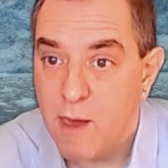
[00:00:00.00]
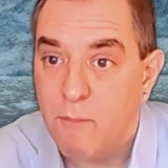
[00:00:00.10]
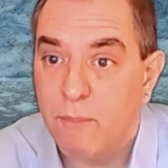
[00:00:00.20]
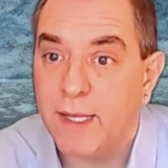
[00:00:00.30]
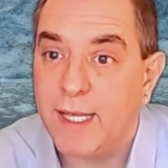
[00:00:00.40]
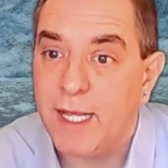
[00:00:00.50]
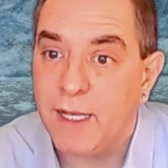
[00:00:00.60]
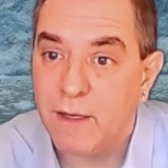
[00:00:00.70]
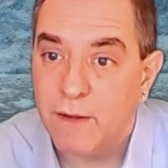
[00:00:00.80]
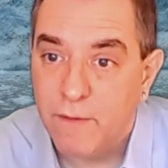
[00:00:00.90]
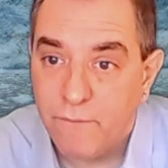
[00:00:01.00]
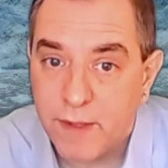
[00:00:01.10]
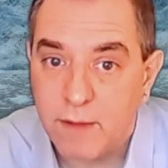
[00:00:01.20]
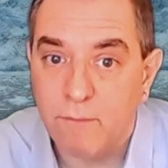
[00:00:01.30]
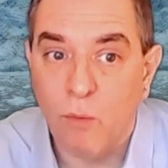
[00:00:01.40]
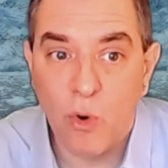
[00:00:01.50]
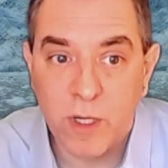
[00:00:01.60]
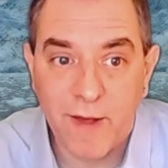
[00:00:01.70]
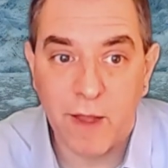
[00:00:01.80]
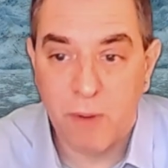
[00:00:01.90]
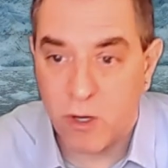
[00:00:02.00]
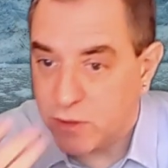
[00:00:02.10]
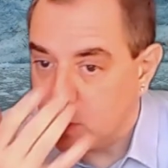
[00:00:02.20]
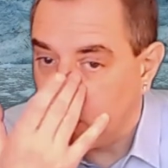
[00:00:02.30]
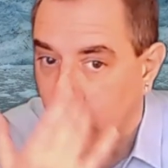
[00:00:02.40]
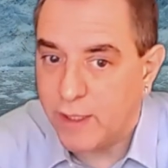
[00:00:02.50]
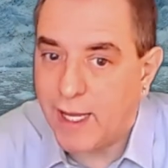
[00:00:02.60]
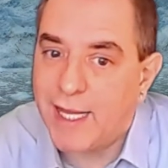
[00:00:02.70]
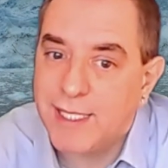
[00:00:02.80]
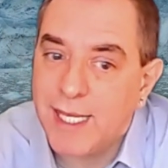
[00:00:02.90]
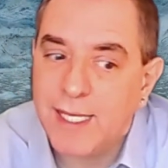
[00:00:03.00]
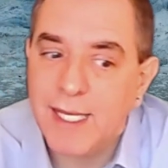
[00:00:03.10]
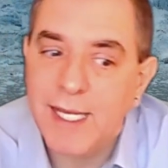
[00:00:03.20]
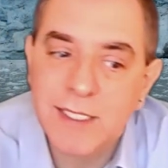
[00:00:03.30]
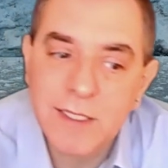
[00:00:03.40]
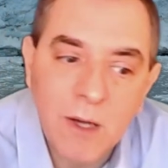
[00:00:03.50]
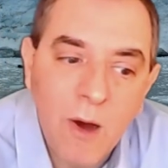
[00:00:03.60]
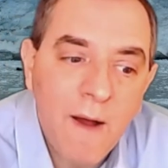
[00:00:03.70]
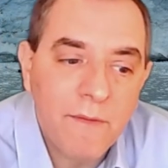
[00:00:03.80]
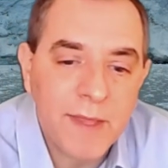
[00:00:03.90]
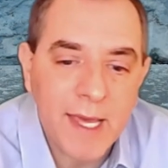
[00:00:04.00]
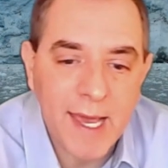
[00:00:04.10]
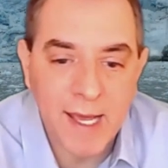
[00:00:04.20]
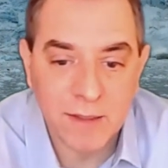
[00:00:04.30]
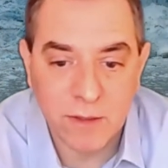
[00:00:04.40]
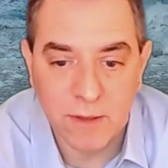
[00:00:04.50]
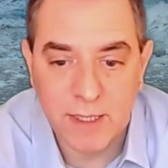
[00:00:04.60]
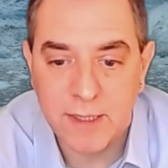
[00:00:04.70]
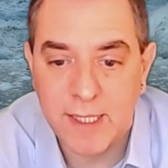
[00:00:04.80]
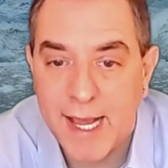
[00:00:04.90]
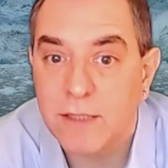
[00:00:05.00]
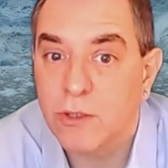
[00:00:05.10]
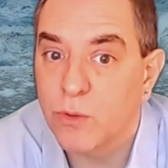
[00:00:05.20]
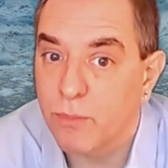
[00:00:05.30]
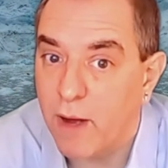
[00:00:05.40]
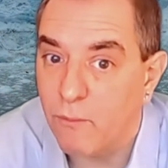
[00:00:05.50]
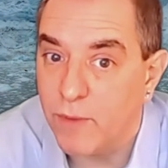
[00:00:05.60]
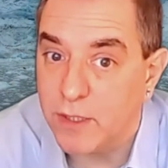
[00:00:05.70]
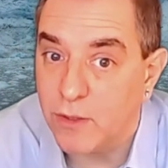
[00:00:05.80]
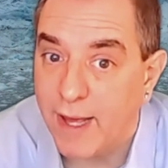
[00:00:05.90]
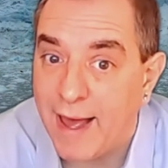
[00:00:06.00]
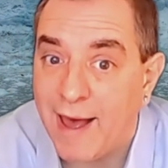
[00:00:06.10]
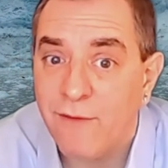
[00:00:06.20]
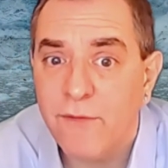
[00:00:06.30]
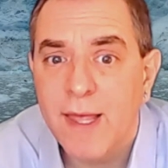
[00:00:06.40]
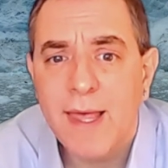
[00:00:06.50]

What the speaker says: But in more developed parts of the world, I think it's not the answer. It's an answer to a problem we don't have.